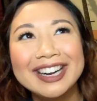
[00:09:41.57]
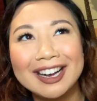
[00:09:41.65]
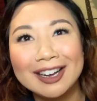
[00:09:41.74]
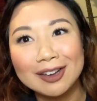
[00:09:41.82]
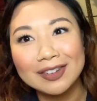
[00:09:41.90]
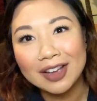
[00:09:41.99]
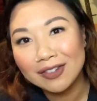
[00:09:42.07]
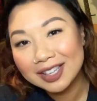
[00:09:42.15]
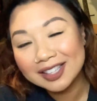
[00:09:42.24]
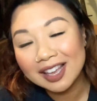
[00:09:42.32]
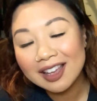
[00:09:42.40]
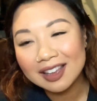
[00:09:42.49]
And we
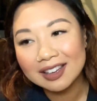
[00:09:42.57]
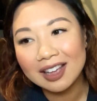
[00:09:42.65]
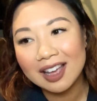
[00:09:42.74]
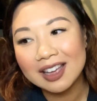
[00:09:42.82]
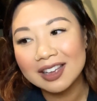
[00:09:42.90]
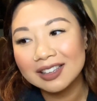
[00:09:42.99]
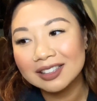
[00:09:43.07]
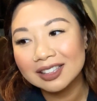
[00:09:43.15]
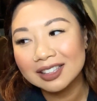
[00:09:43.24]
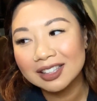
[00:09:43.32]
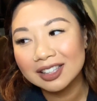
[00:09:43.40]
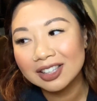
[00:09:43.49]
did, and
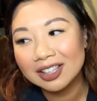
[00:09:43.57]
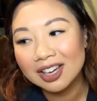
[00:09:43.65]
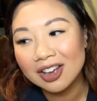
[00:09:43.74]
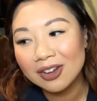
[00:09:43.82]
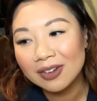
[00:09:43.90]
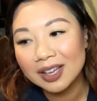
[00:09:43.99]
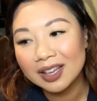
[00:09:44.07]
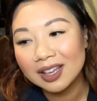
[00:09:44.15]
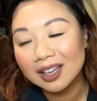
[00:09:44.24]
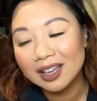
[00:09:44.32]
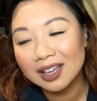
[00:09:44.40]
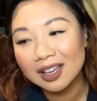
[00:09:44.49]

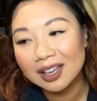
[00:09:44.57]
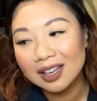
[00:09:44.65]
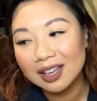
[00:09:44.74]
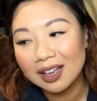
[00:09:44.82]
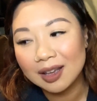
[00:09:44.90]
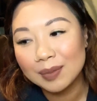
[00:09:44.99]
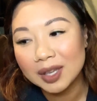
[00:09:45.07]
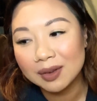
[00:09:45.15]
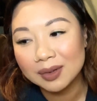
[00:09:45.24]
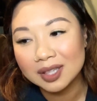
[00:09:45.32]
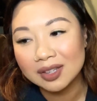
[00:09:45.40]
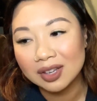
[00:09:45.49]
I mean, it
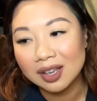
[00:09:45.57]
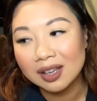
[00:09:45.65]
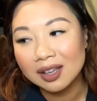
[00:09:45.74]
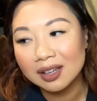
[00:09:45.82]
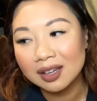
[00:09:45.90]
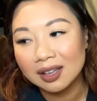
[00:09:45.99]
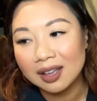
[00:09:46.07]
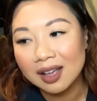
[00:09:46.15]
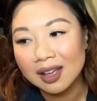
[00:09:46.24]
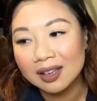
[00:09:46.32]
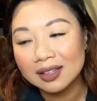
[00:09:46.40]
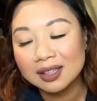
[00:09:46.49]
was good, I
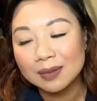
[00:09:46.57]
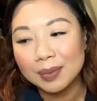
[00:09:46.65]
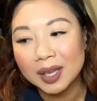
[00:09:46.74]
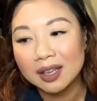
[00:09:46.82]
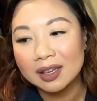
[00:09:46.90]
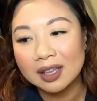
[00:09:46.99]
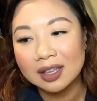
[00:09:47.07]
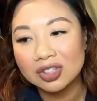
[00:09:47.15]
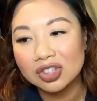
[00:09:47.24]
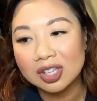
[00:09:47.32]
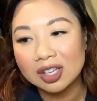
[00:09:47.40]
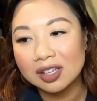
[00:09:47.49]
guess, but it's
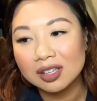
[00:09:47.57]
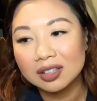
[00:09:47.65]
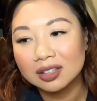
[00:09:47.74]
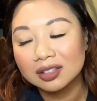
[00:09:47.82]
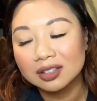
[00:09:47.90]
still,